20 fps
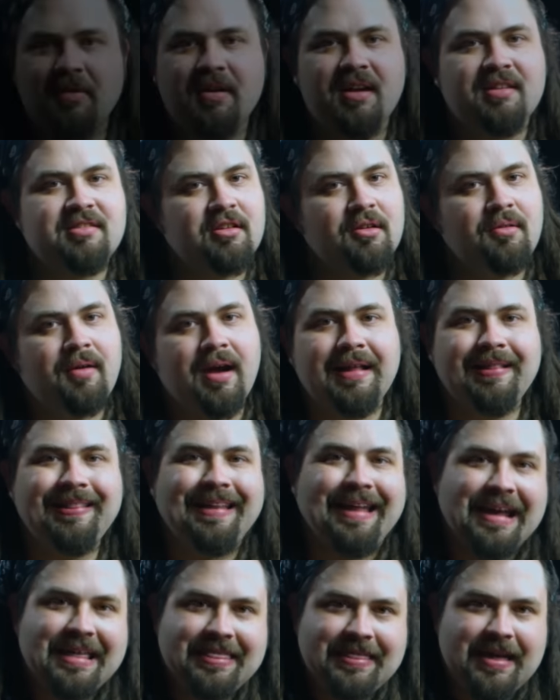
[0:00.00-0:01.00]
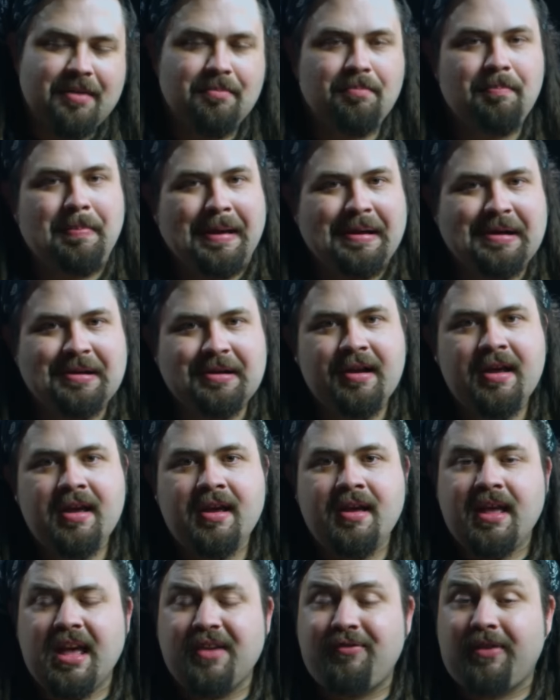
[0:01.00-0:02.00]
Okay, so I like that better
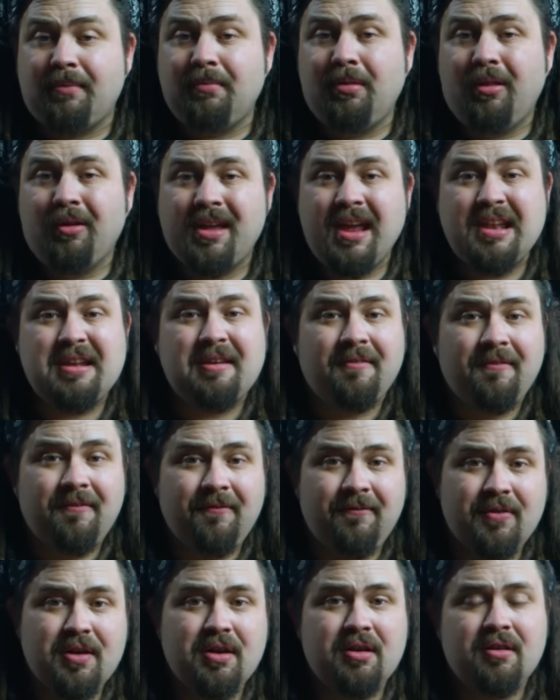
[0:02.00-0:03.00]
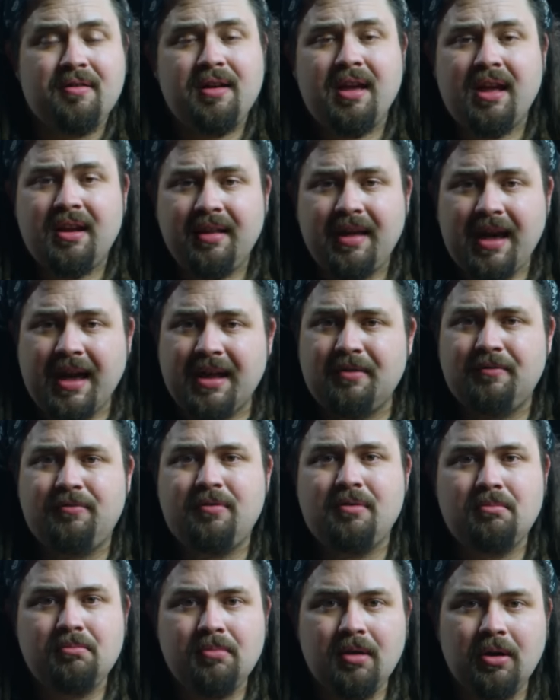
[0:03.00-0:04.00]
if I'm looking to fill in kind of
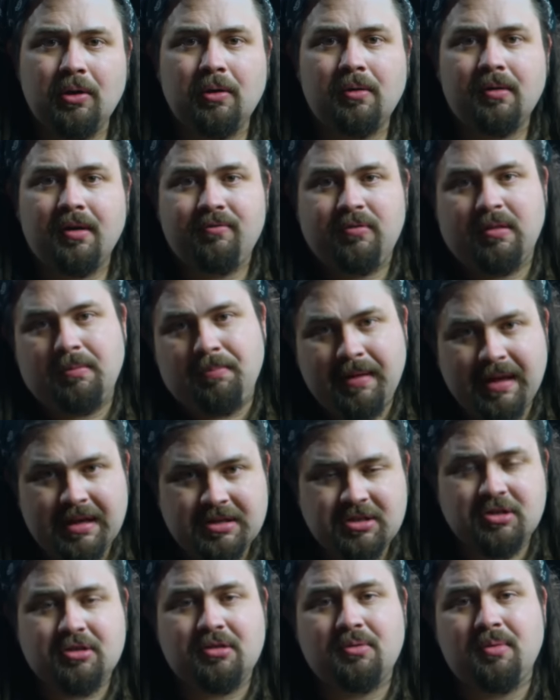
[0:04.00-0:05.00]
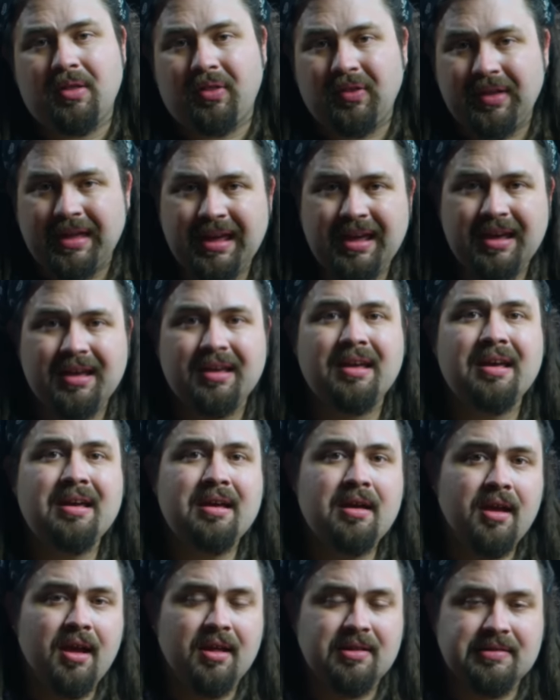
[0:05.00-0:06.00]
the middle of the picture with kick
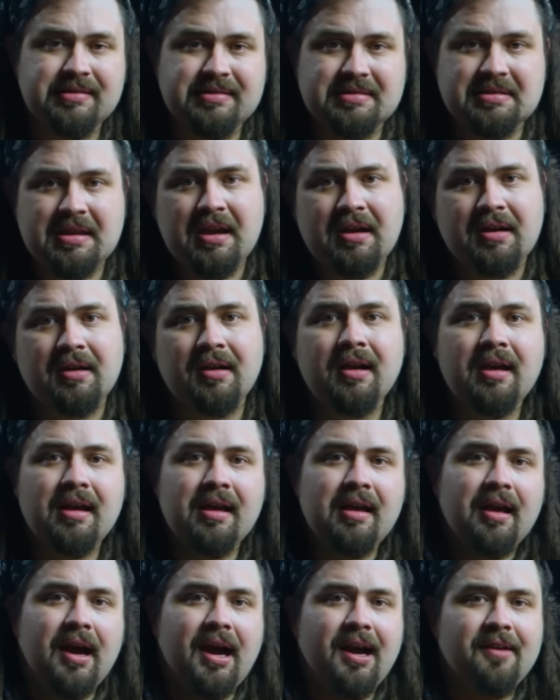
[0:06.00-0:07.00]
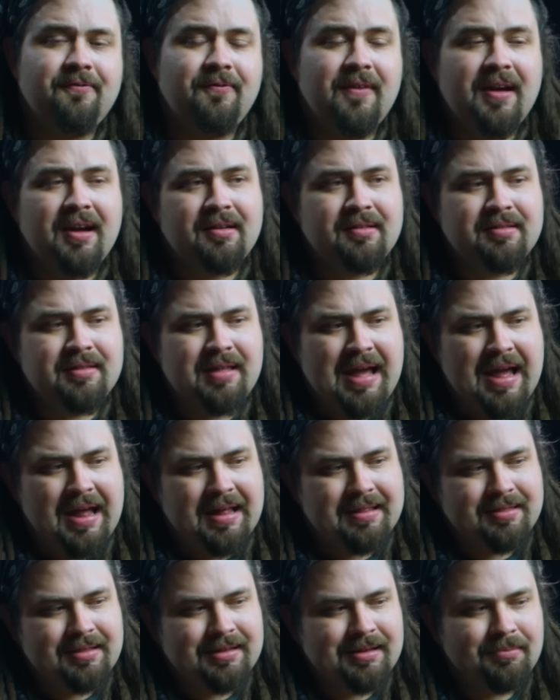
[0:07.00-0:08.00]
and snare. I found
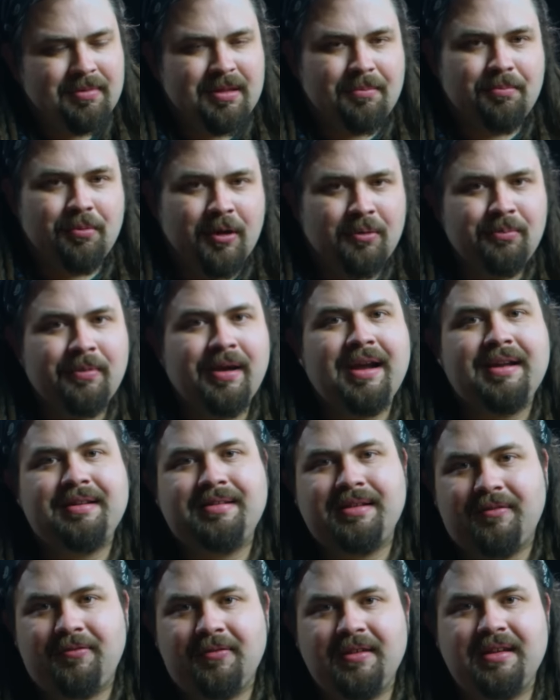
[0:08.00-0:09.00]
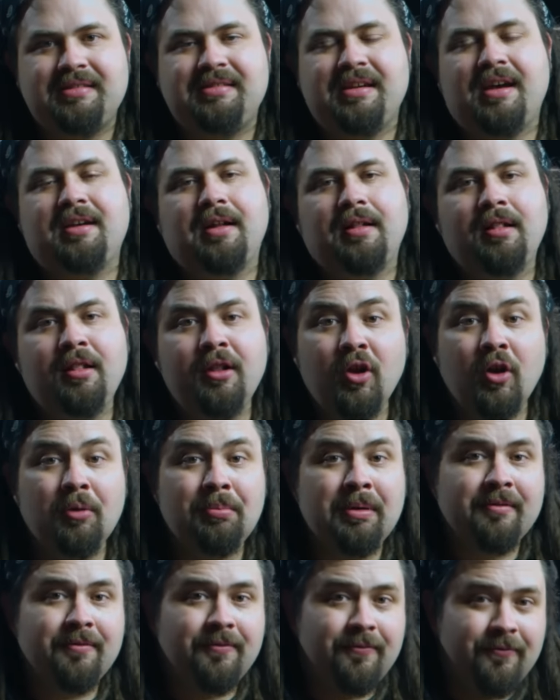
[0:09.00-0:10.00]
that the, the Blumlein definitely sound a little
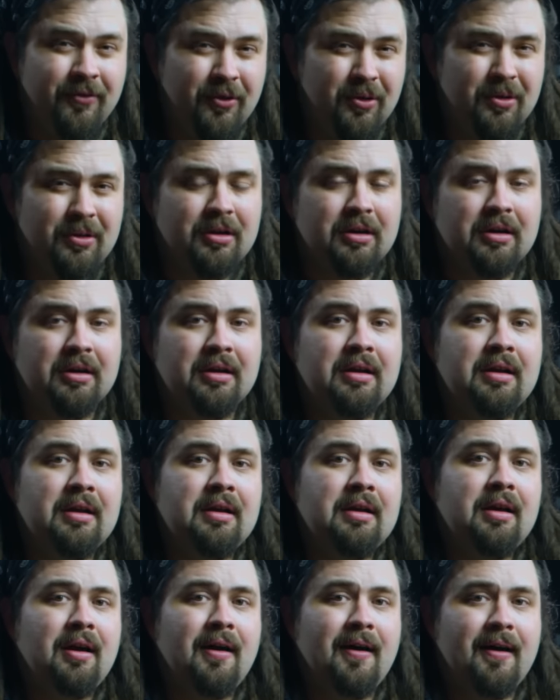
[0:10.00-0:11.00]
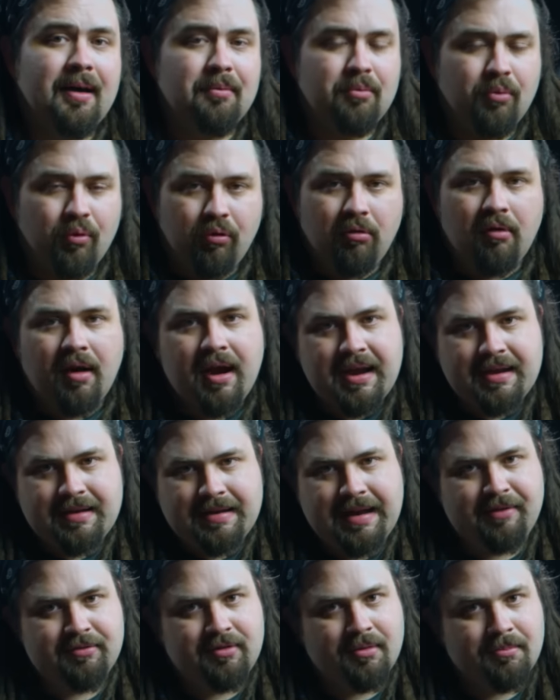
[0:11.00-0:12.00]
bit fuller um, right
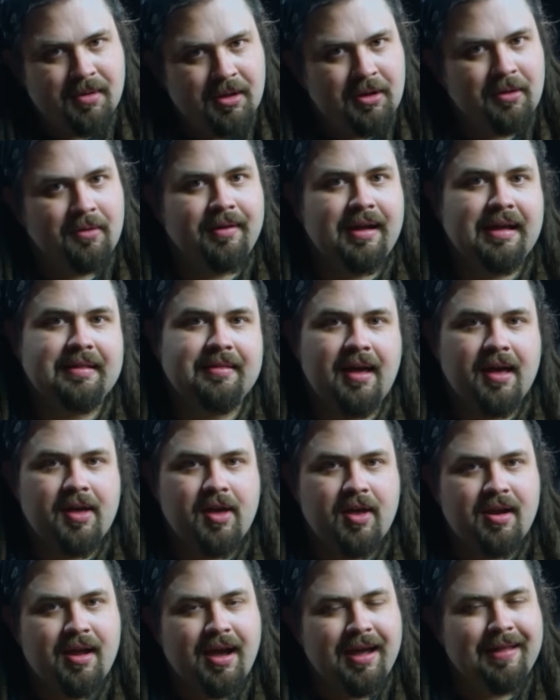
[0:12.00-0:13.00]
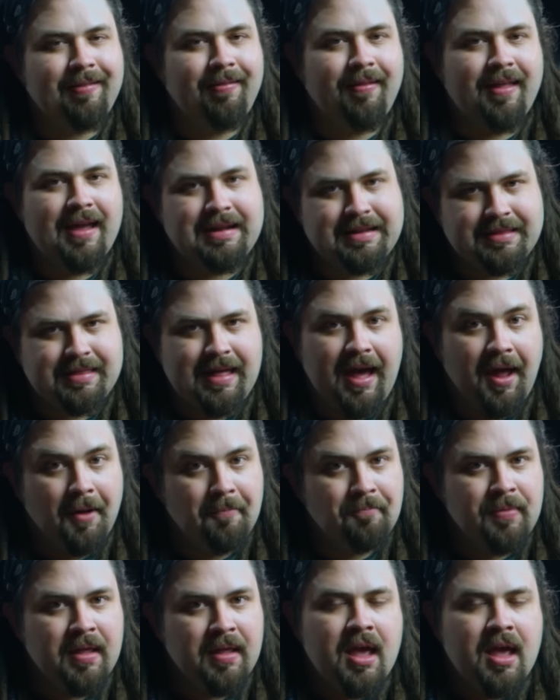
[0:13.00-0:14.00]
down the middle like that, and I liked that.
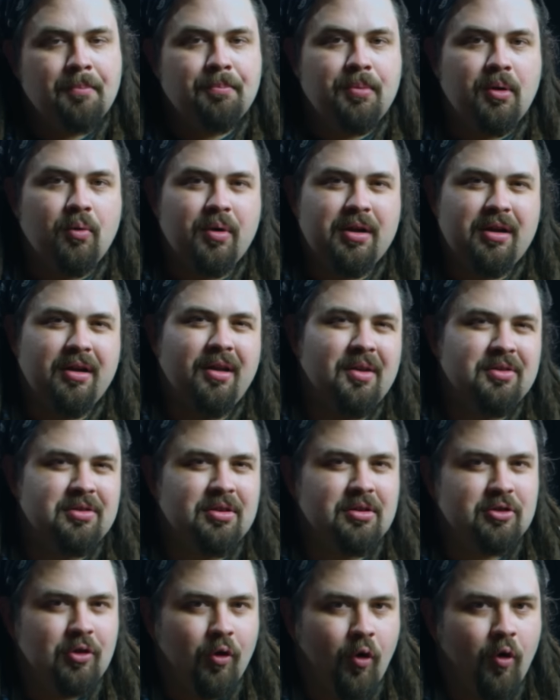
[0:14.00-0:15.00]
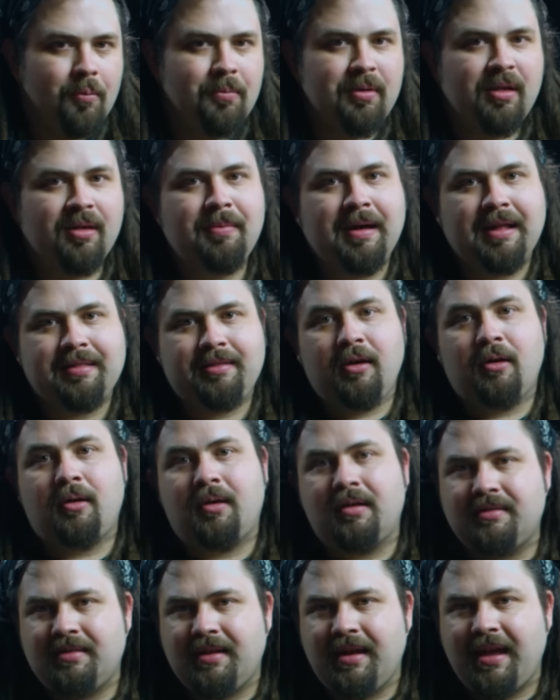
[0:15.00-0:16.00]
But what it also told me about the
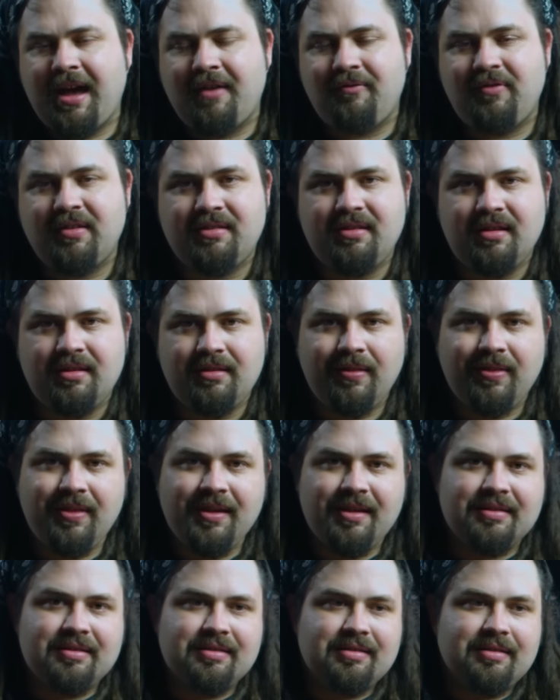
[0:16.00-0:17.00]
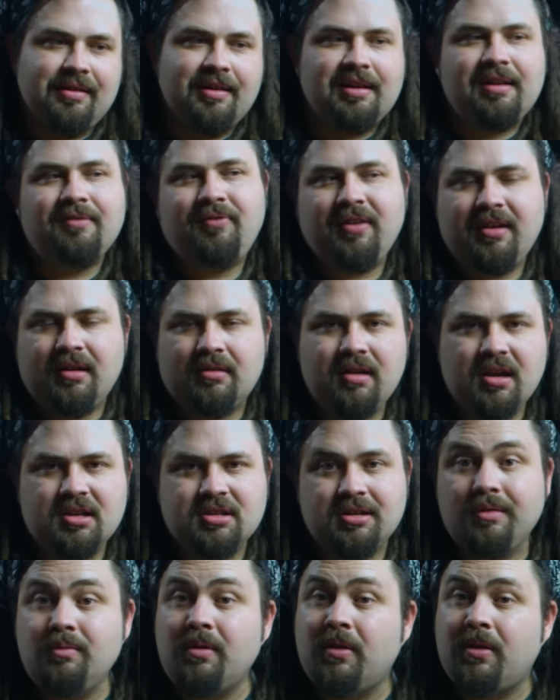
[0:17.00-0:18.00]
ORTF is that this
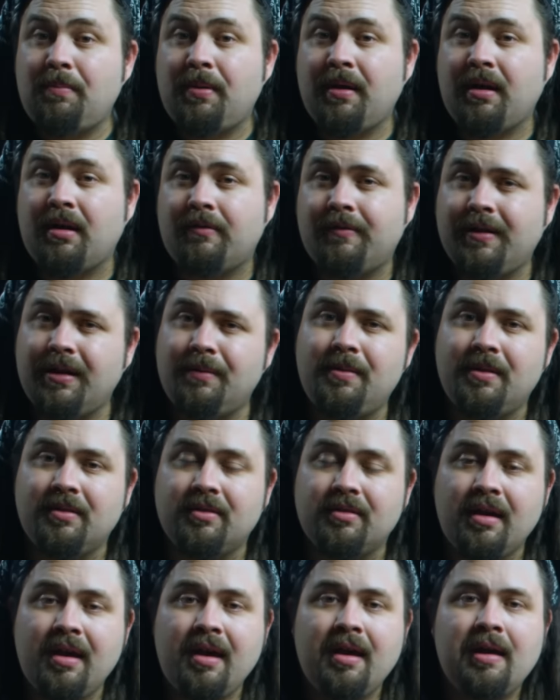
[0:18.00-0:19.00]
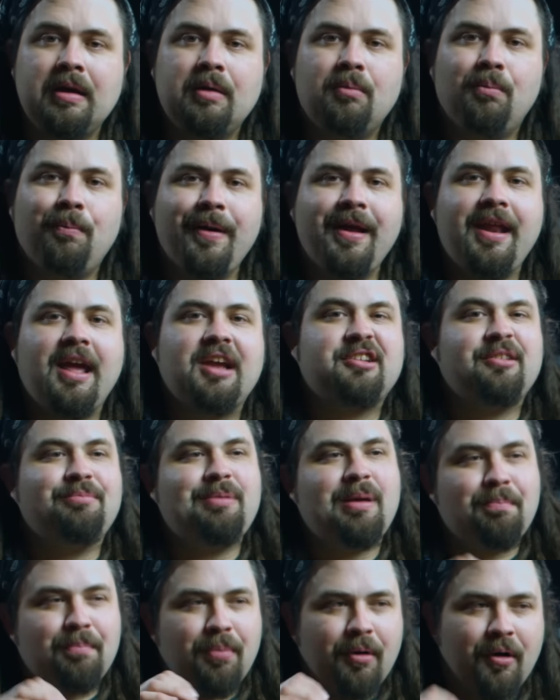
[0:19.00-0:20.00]
configuration with a pair of ribbons might actually
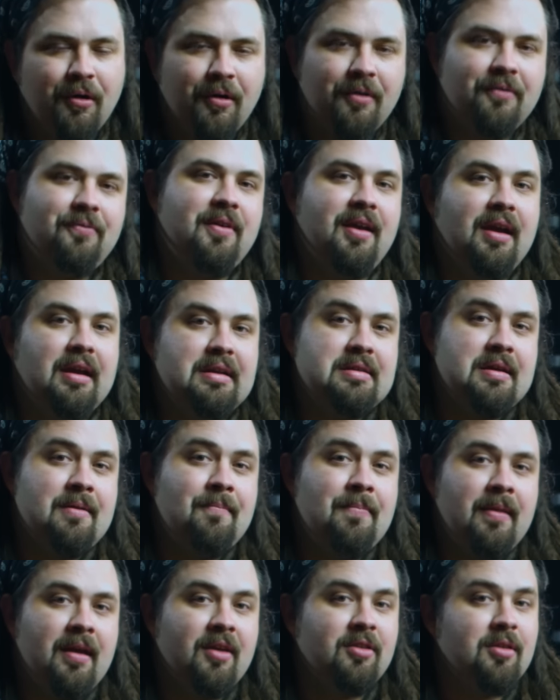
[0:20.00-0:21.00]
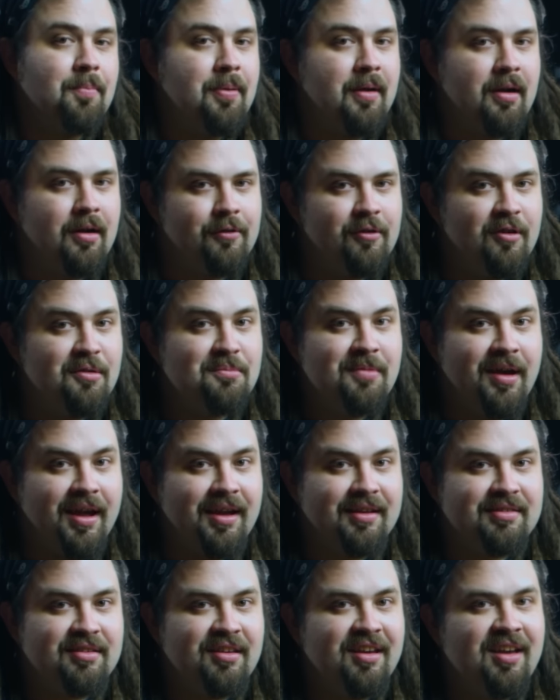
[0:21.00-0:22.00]
be perfect as a pair of room
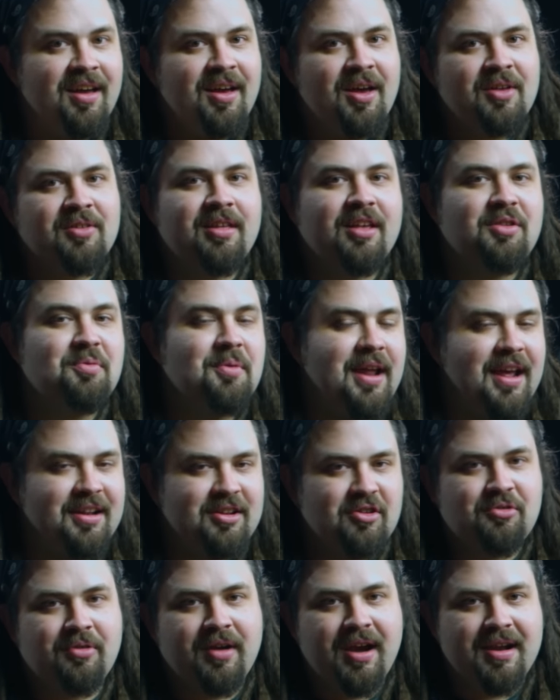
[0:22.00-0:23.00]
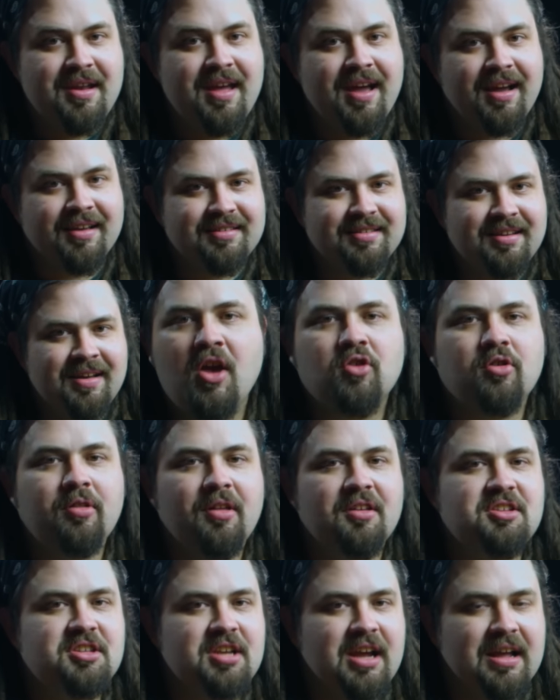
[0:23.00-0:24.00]
mics. So that's what I had to try next. So
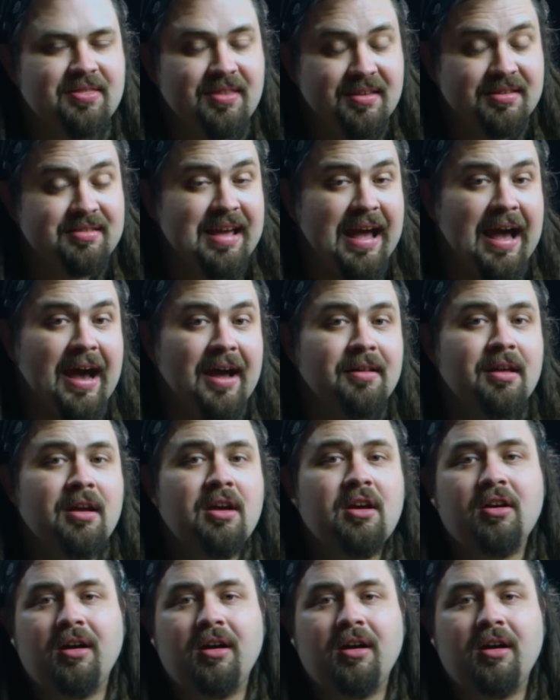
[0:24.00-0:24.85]
let's check this out.